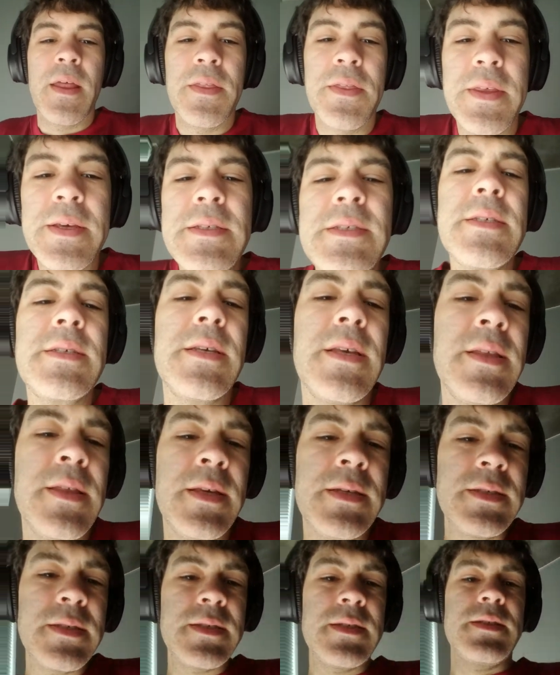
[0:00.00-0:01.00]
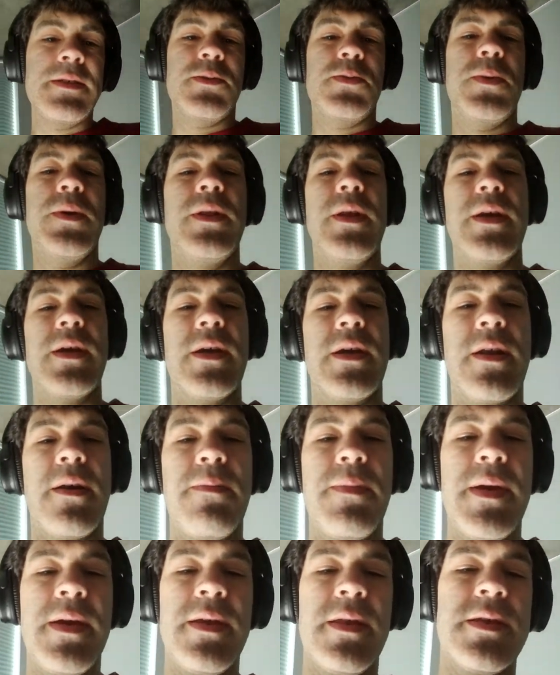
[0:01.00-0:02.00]
this this is really going to
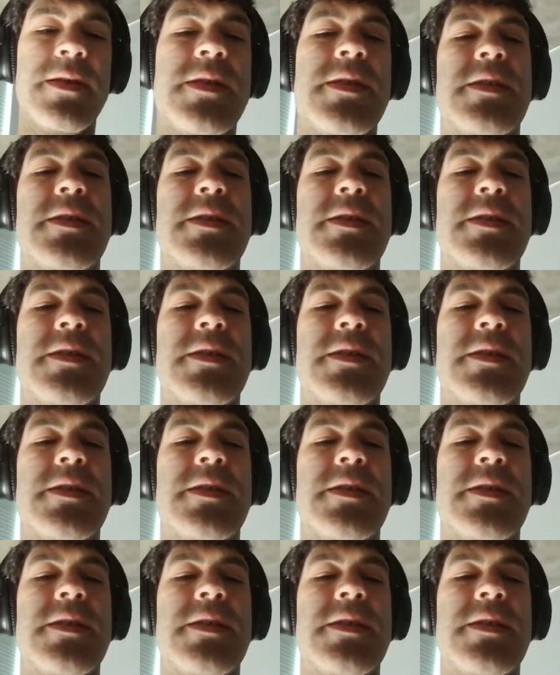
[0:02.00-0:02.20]
be the